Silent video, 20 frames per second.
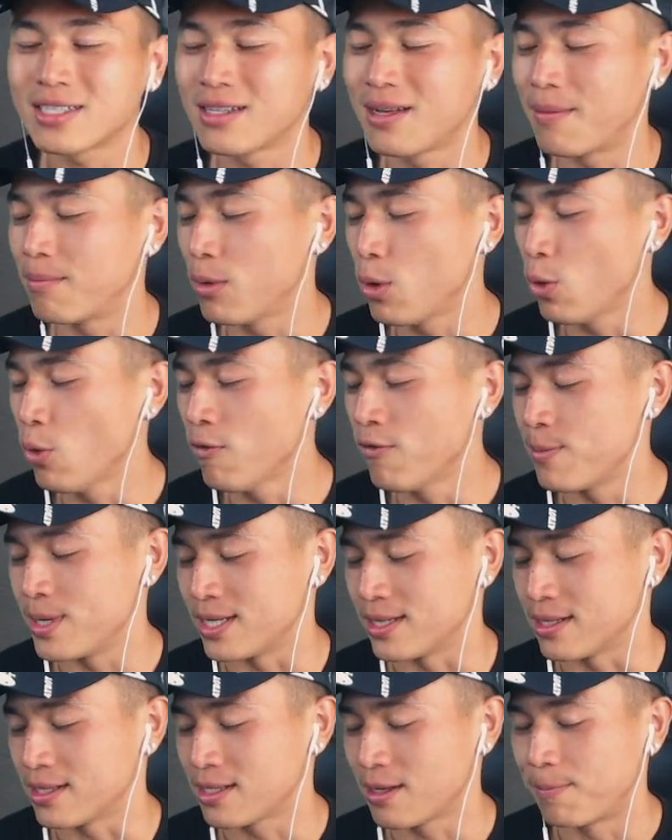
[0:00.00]
the
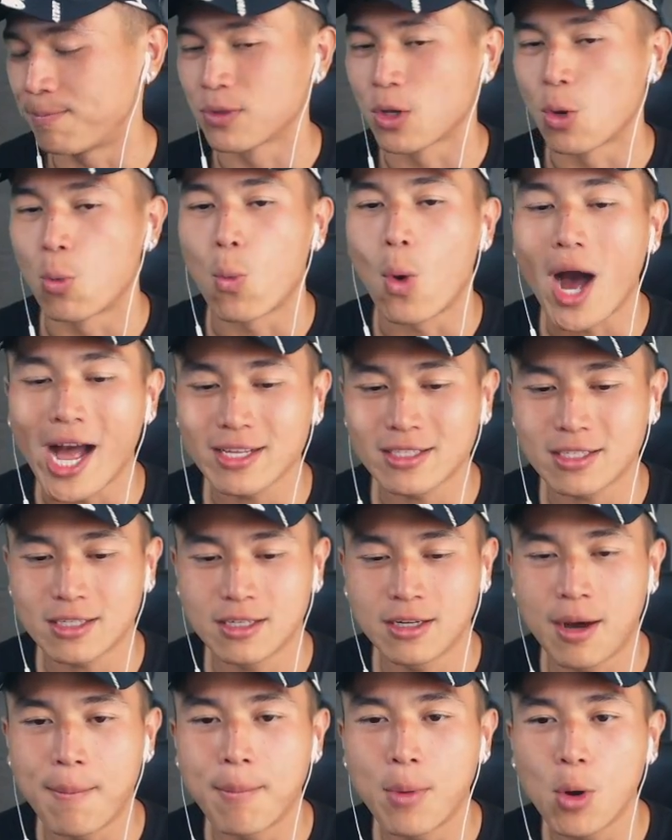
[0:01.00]
movements. Watch
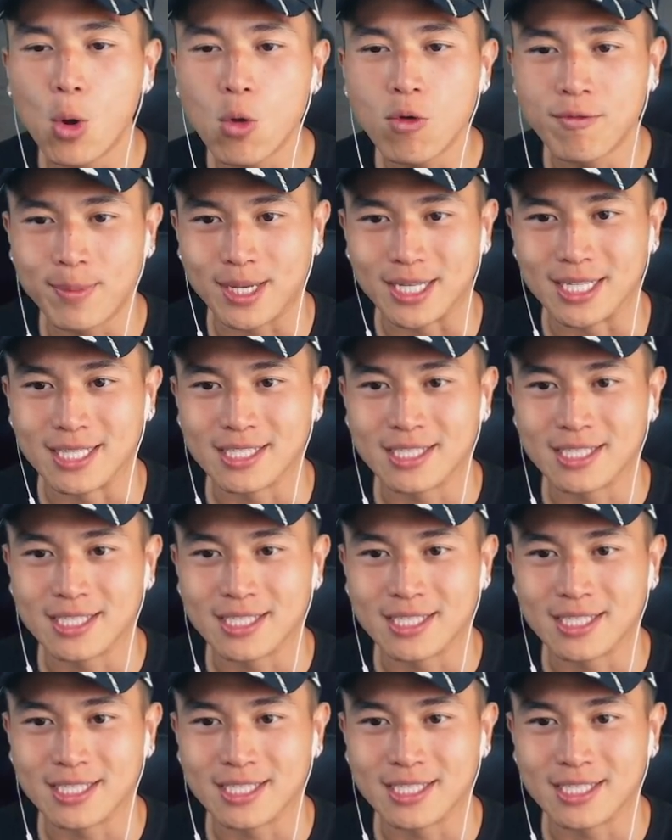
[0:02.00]
the movements.